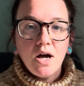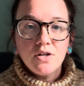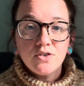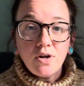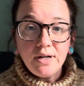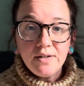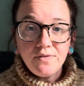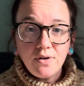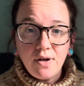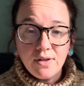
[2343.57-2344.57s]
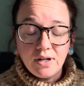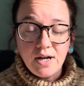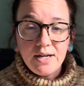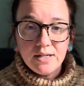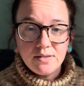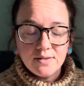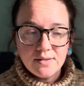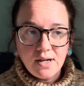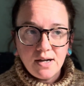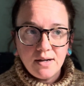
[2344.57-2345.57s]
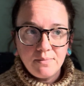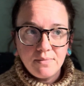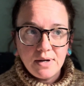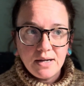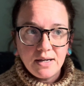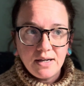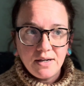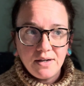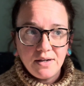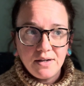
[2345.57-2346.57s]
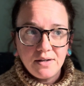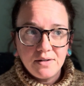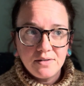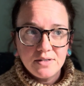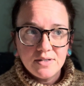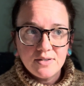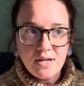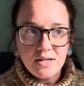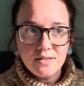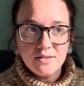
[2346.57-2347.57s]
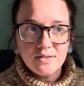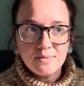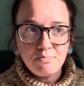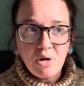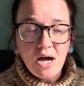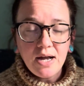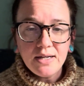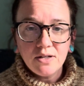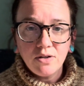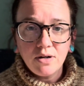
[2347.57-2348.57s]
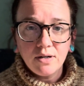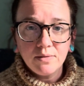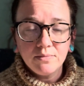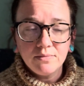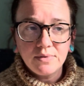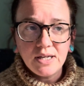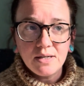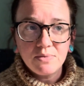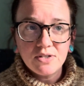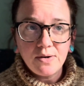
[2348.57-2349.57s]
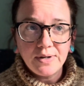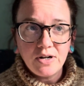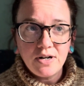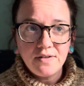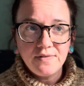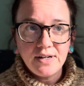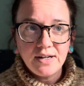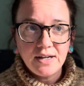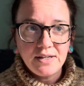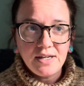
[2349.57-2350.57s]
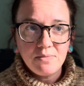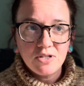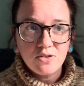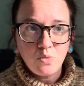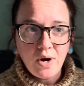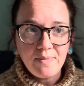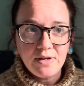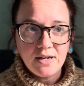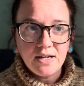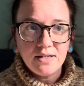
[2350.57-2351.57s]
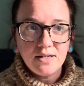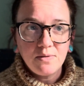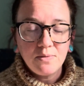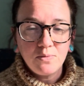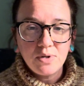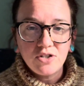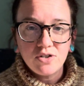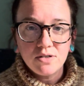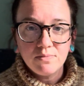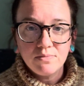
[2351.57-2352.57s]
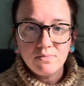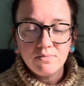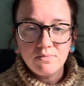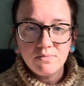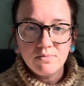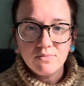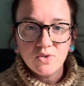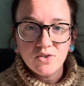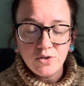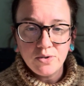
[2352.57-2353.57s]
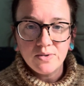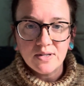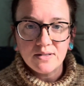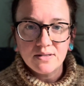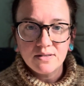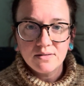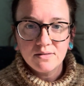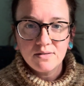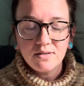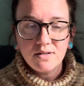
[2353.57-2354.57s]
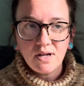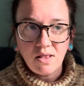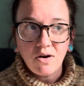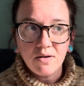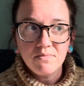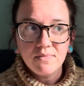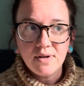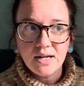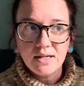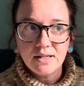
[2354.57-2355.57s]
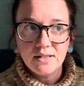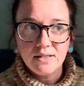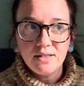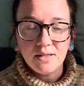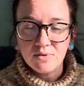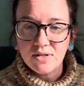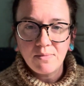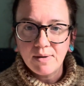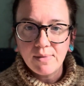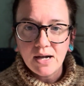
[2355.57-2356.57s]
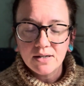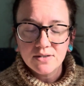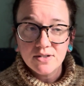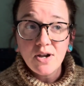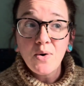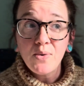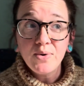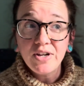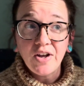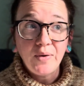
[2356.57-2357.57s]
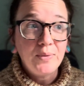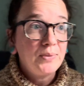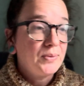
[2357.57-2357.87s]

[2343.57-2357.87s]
Sorry for all the cuts. My son's potty alarm keeps going off and I keep swiping it, which snoozes the alarm, and it keeps coming back, so you know.